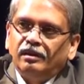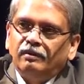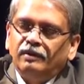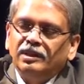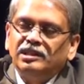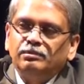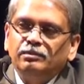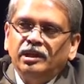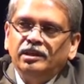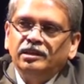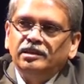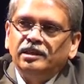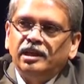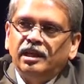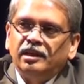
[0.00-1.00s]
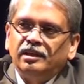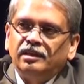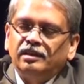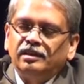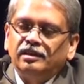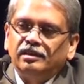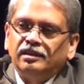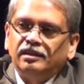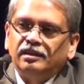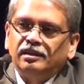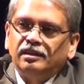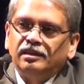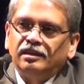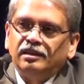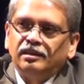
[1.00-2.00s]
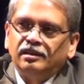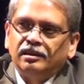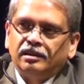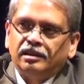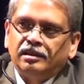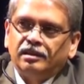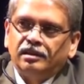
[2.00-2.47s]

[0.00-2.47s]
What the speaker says: which means that the